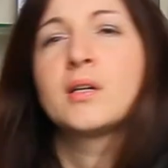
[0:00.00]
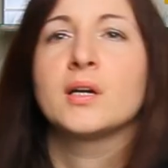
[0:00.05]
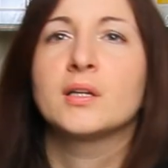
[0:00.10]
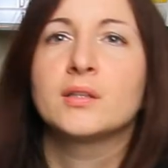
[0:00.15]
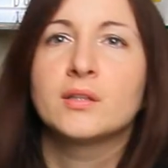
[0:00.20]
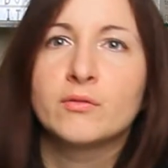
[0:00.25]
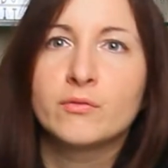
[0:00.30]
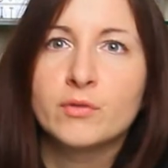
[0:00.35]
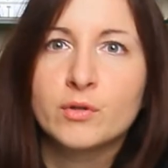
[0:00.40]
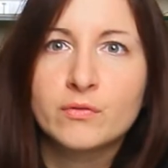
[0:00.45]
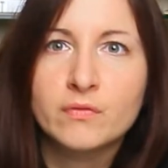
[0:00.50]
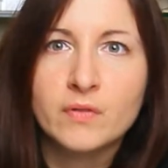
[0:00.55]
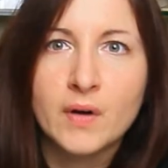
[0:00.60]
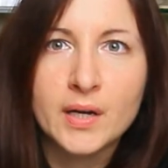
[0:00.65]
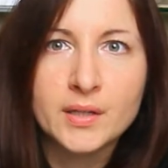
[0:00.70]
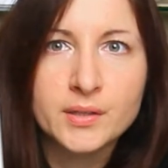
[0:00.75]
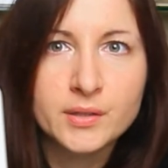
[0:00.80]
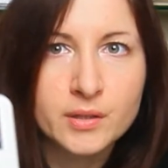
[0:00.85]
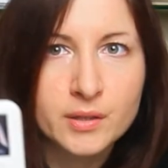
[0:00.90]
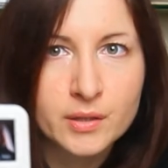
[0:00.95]
at the
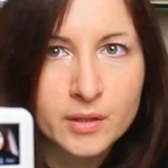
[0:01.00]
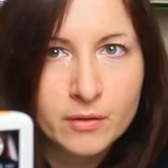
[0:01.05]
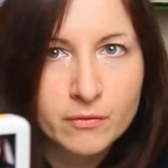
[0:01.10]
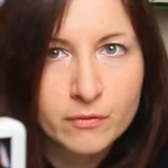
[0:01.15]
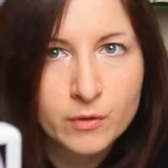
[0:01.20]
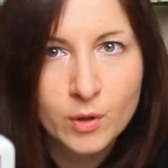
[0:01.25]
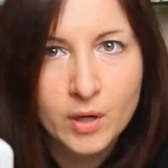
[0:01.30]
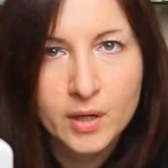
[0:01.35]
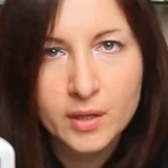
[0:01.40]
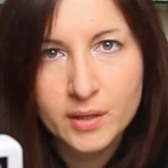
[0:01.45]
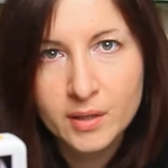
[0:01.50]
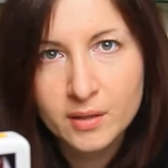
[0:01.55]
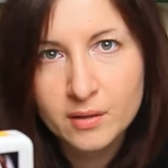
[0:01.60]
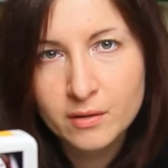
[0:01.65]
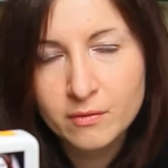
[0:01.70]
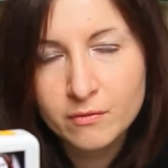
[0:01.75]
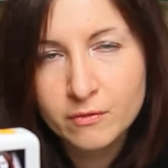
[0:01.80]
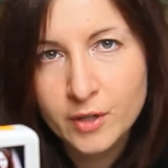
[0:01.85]
viewfinder if you are in the